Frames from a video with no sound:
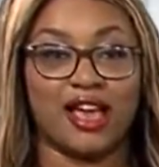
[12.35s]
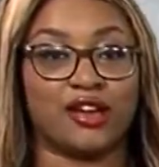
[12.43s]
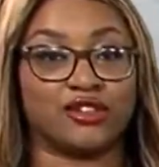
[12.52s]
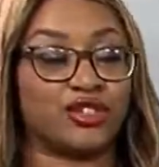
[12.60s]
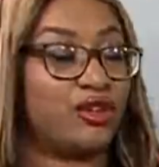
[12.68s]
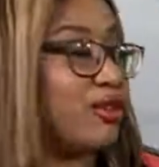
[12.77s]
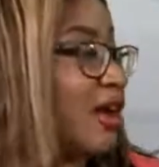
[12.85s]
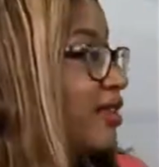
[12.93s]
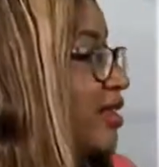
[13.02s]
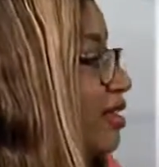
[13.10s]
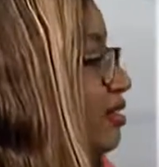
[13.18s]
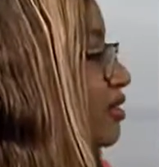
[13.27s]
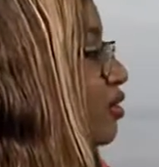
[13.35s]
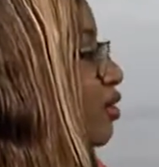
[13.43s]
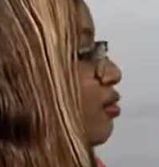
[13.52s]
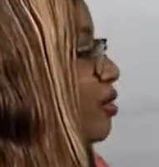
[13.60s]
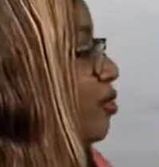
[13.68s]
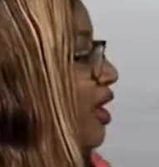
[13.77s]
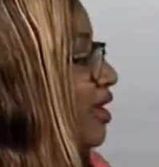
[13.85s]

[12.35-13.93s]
I'll show you how that's going to be